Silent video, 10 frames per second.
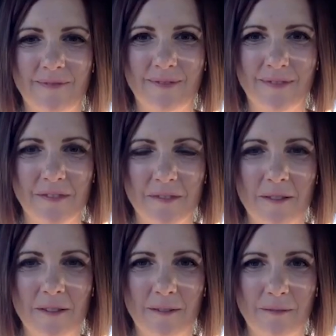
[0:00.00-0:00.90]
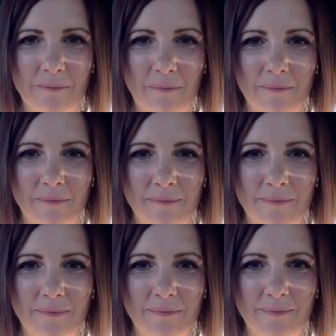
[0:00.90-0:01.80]

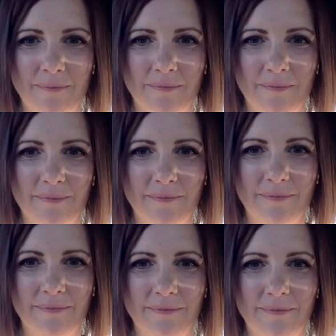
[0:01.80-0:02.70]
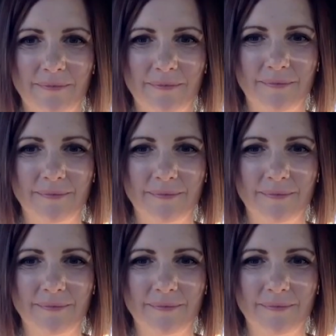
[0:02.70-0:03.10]
[no speech]